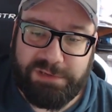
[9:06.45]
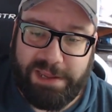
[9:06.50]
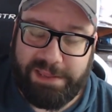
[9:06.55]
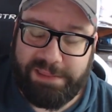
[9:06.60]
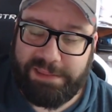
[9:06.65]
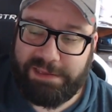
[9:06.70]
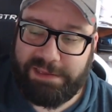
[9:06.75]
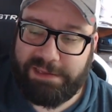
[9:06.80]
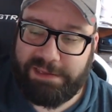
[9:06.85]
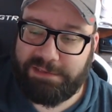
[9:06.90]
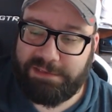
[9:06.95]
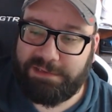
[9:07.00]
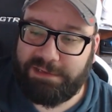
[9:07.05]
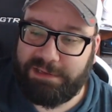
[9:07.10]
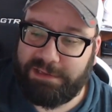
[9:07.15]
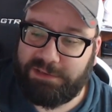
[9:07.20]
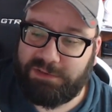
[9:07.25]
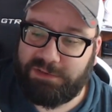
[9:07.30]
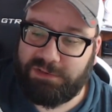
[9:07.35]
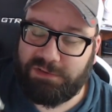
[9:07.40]
I think
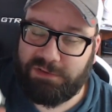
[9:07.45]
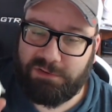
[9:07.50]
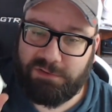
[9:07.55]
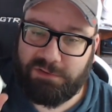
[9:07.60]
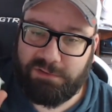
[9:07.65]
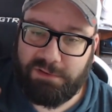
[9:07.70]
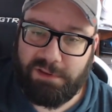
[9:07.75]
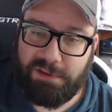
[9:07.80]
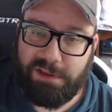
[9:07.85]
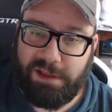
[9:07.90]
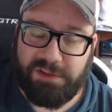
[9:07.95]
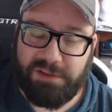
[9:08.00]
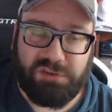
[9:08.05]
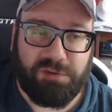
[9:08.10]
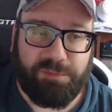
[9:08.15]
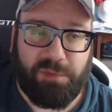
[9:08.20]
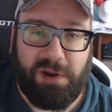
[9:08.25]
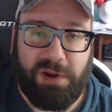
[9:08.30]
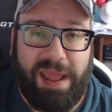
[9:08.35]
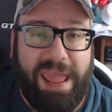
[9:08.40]
it's a
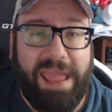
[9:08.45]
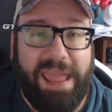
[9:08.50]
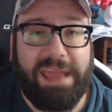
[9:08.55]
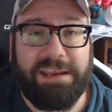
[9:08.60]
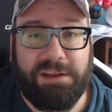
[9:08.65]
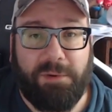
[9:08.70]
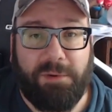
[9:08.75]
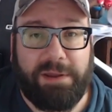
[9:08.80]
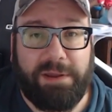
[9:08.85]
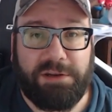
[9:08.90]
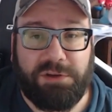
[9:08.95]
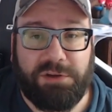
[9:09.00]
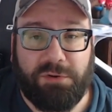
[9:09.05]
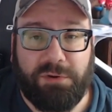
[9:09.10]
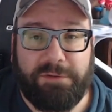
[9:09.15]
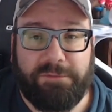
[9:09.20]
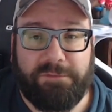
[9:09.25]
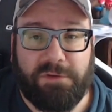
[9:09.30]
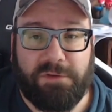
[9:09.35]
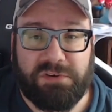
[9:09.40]
super handy way to do
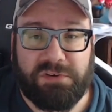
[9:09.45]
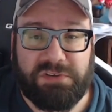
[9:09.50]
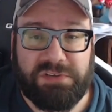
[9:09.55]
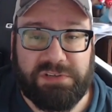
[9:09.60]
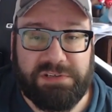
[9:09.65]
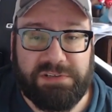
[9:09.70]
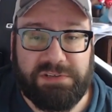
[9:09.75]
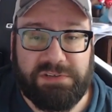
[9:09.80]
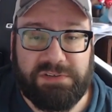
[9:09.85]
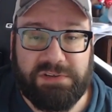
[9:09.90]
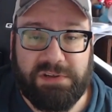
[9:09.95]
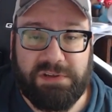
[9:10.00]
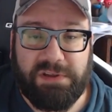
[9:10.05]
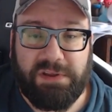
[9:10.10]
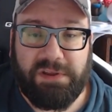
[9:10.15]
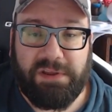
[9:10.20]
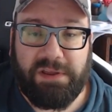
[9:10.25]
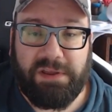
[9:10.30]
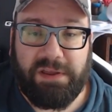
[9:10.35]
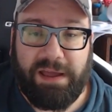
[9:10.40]
it versus
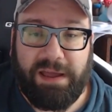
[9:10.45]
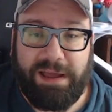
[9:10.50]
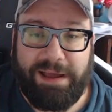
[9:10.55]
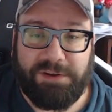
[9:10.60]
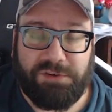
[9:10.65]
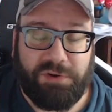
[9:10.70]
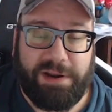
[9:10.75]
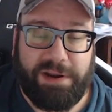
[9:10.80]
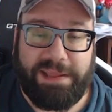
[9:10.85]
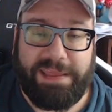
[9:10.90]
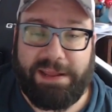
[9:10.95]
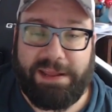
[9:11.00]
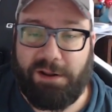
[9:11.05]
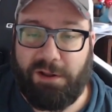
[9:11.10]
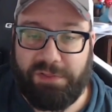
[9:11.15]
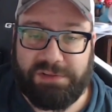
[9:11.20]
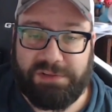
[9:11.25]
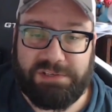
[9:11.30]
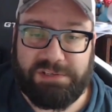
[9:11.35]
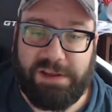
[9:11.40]
trying to get
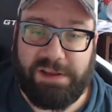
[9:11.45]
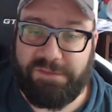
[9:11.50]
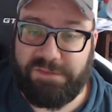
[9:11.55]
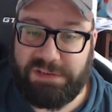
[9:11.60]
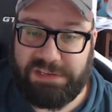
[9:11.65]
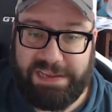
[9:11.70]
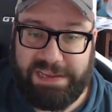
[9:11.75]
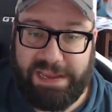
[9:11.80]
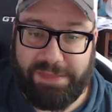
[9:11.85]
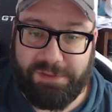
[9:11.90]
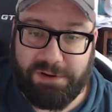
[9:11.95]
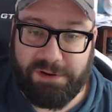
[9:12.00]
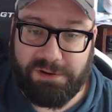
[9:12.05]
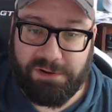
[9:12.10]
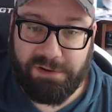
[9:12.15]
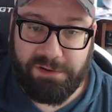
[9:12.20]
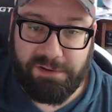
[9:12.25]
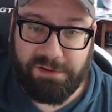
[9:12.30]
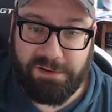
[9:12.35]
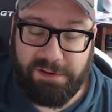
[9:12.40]
all this stuff together
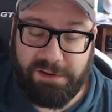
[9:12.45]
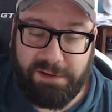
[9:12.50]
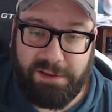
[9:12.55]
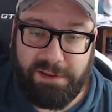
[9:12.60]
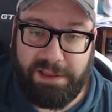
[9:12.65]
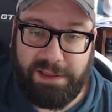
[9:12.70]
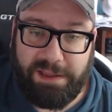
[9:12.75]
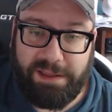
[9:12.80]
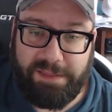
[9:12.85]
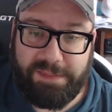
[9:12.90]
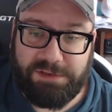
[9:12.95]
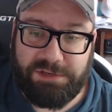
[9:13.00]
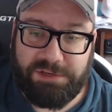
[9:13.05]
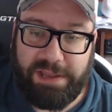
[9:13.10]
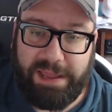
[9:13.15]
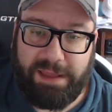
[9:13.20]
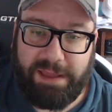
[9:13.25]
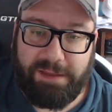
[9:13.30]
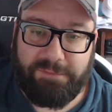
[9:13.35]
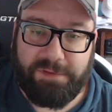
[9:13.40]
that you
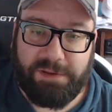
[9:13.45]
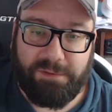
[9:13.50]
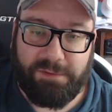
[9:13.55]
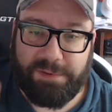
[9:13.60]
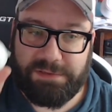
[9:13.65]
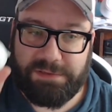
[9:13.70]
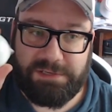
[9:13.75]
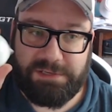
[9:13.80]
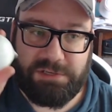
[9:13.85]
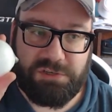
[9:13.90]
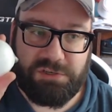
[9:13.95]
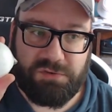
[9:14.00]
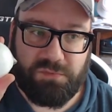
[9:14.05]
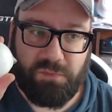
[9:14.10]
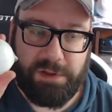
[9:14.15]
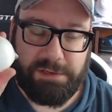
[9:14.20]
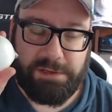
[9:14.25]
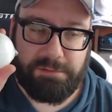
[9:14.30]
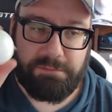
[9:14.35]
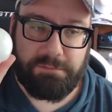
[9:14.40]
have, because there's just
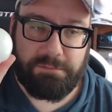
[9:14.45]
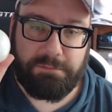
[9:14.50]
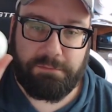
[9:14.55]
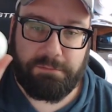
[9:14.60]
one